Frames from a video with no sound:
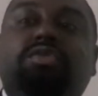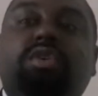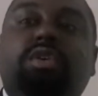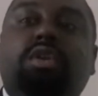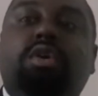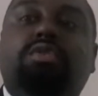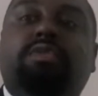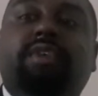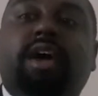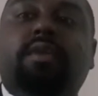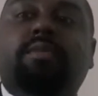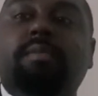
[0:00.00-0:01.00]
so you're
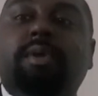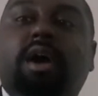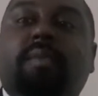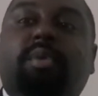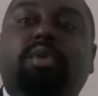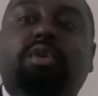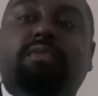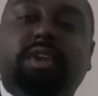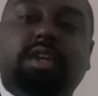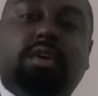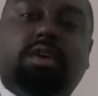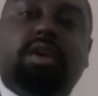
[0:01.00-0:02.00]
notified of when we upload new
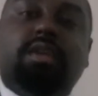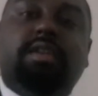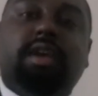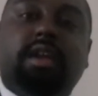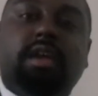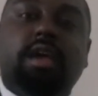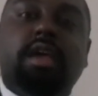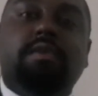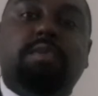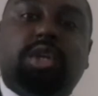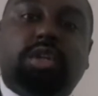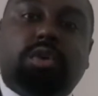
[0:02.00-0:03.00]
video content,
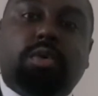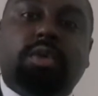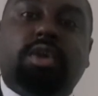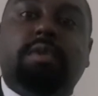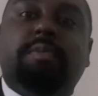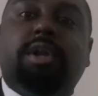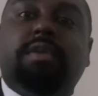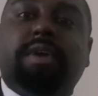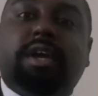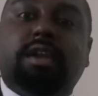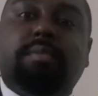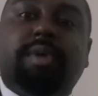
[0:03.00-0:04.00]
which is always going to be on a
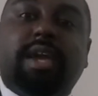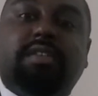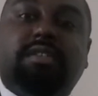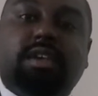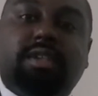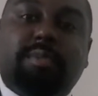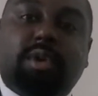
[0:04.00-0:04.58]
regular basis.